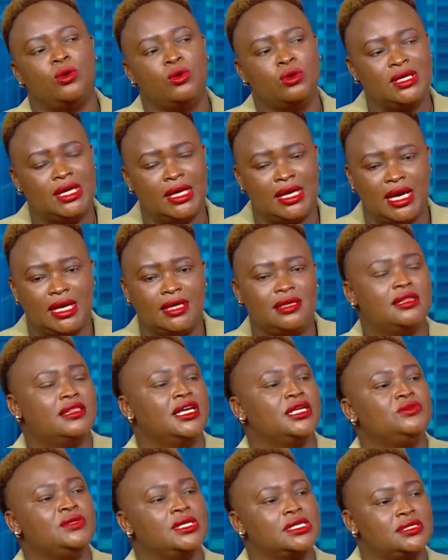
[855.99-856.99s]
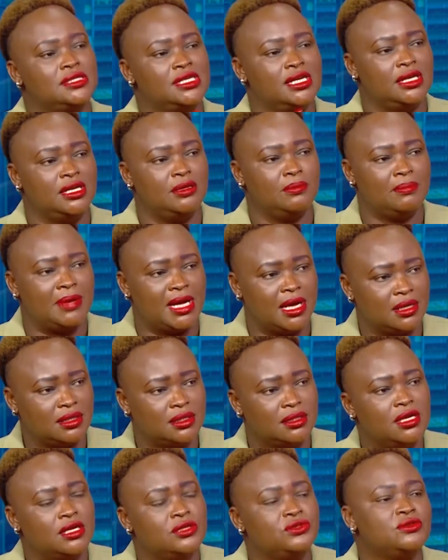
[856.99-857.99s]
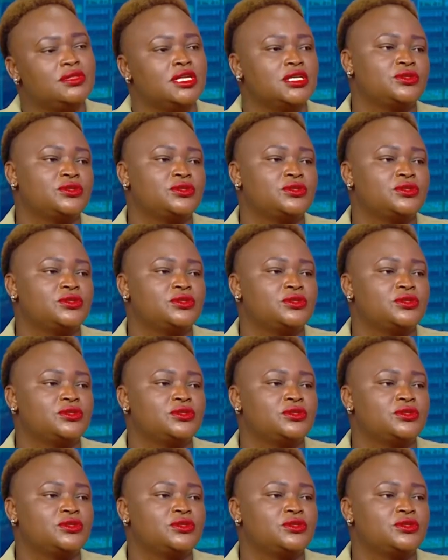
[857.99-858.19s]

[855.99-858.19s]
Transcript: own land that we are selling back to the